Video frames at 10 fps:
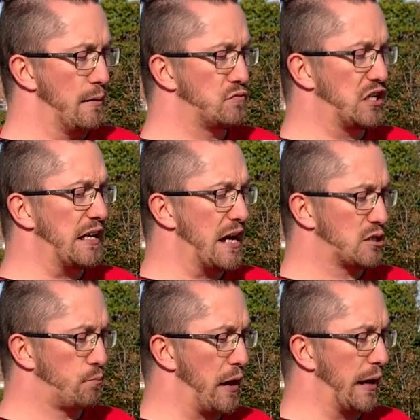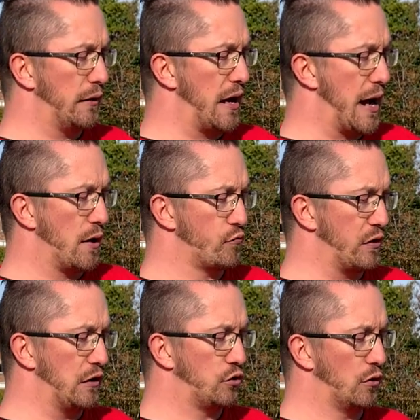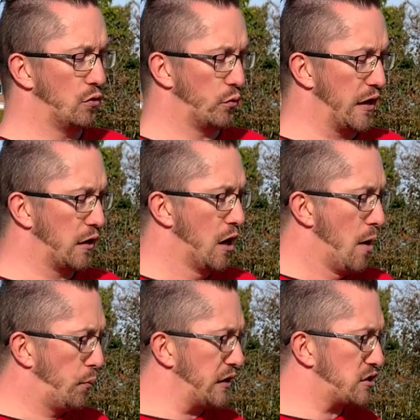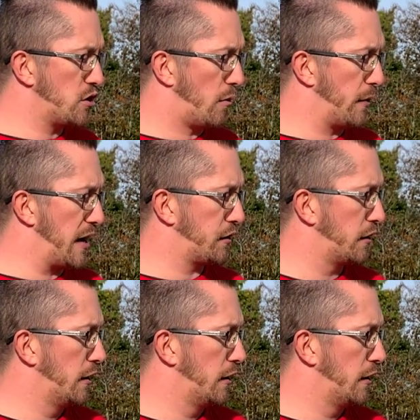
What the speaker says: TS paint and redo the wing, but it's not bad.